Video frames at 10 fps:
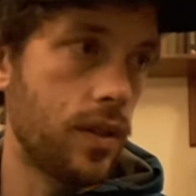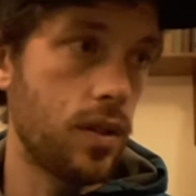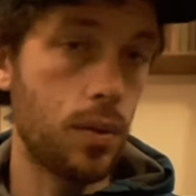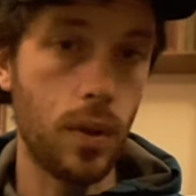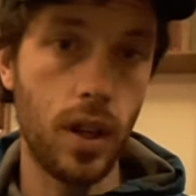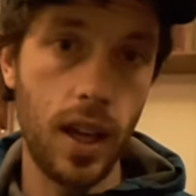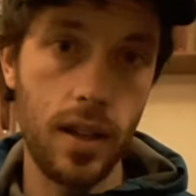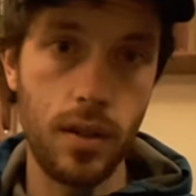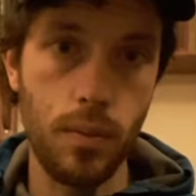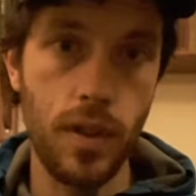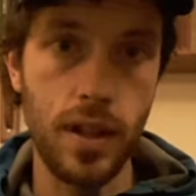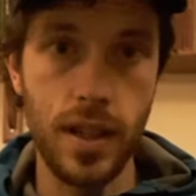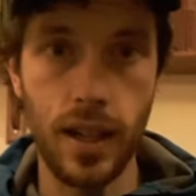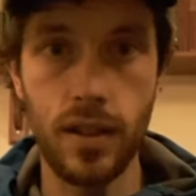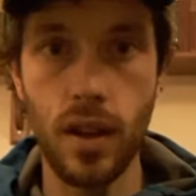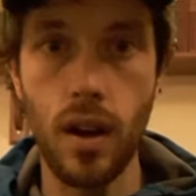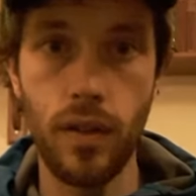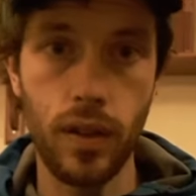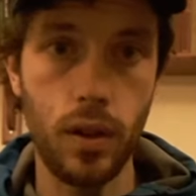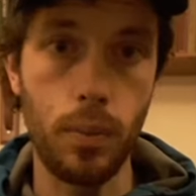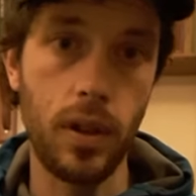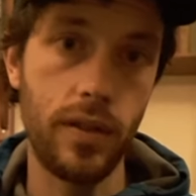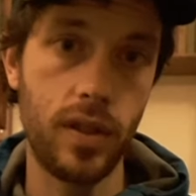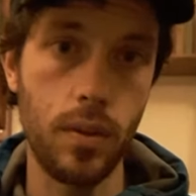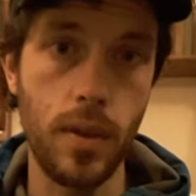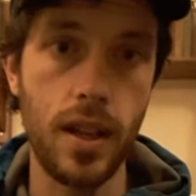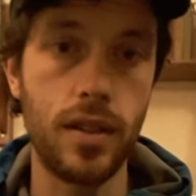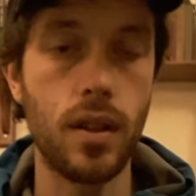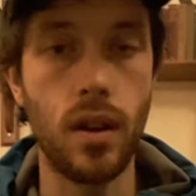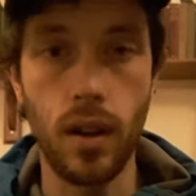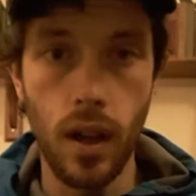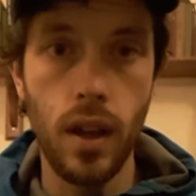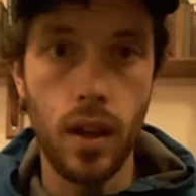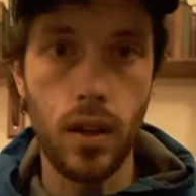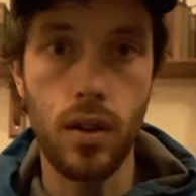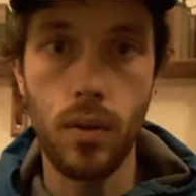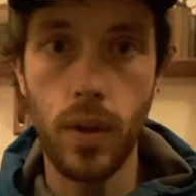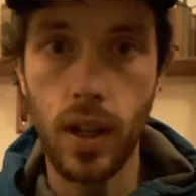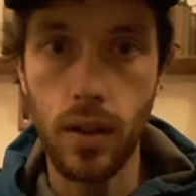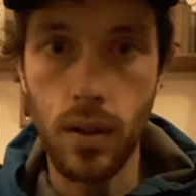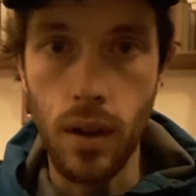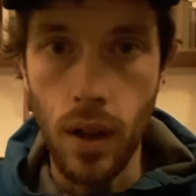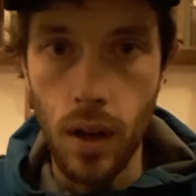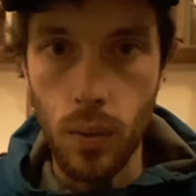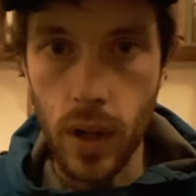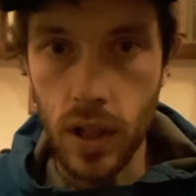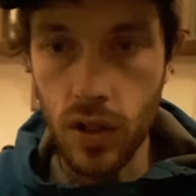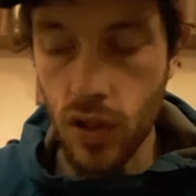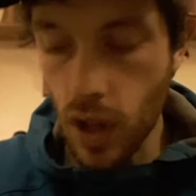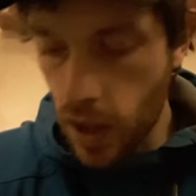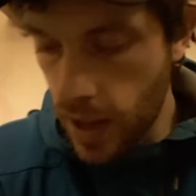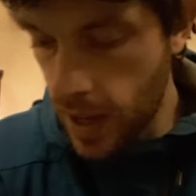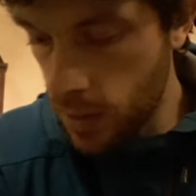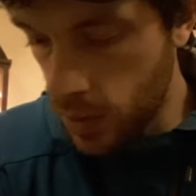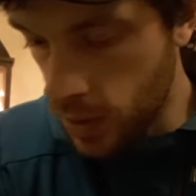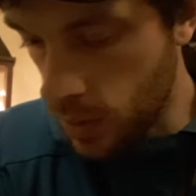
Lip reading: just want to get something ticked off, a couple of summits, or you know, we can sort that out